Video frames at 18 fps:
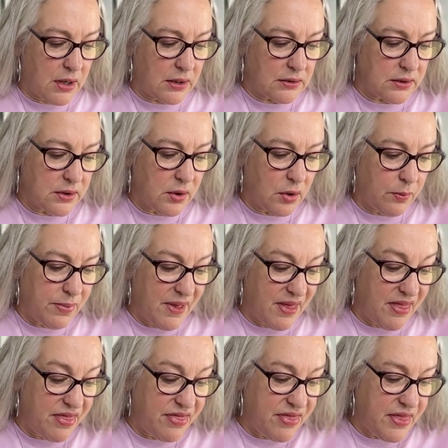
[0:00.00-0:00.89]
a little
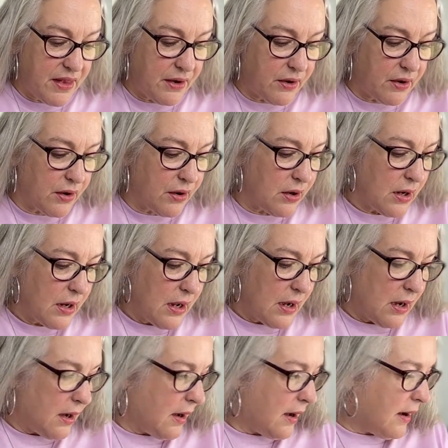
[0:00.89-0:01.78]
bit thinner.
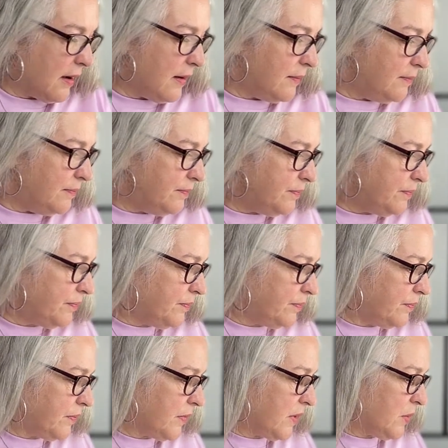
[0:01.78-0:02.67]

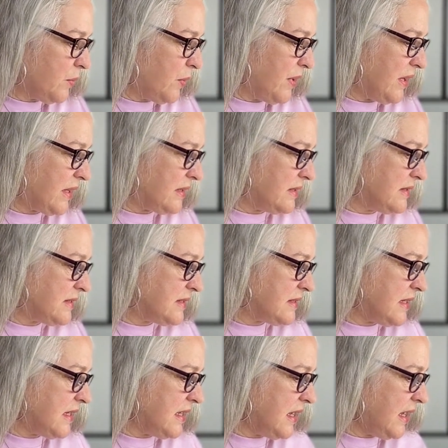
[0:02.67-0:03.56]
We can
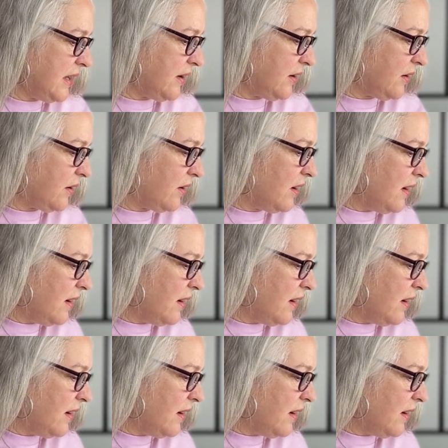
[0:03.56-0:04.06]
see here,